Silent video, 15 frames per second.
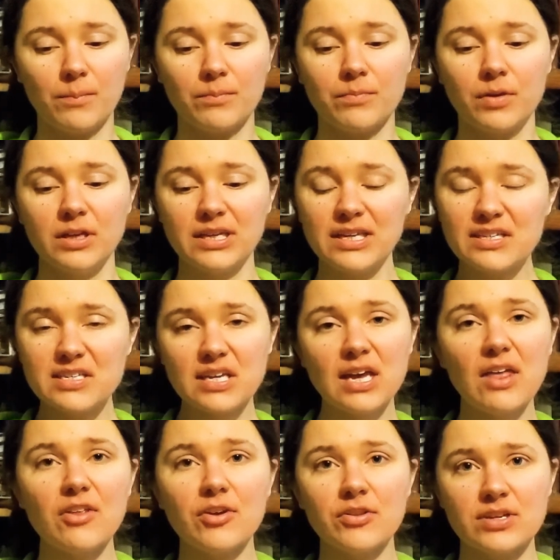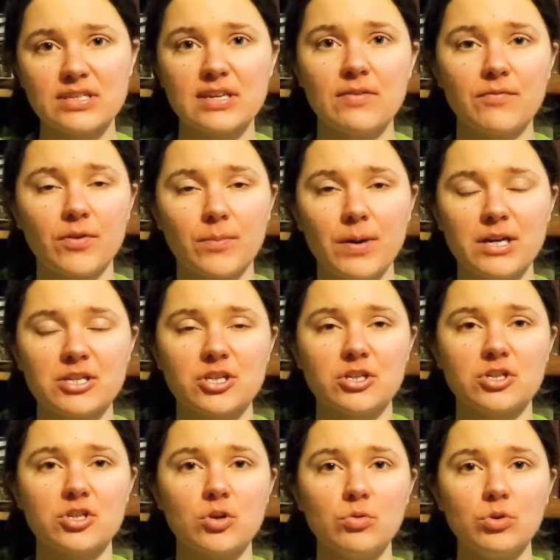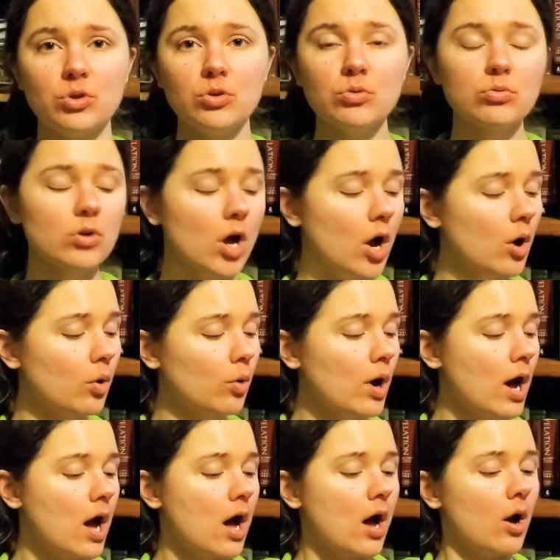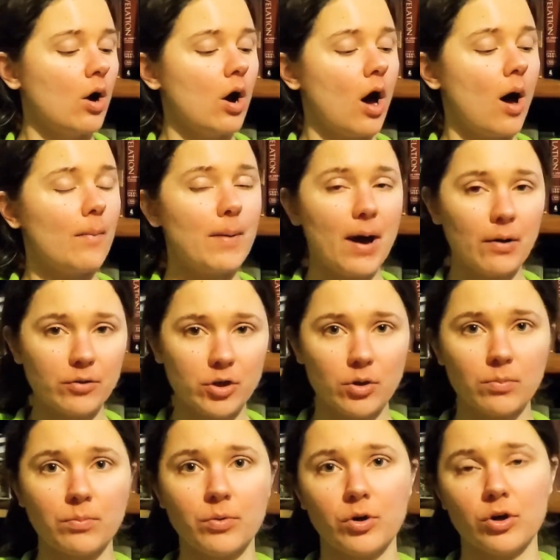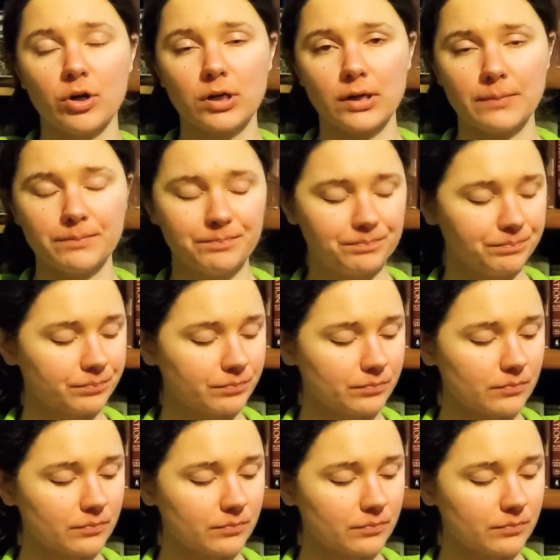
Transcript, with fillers: Um, get together this information so you know about your book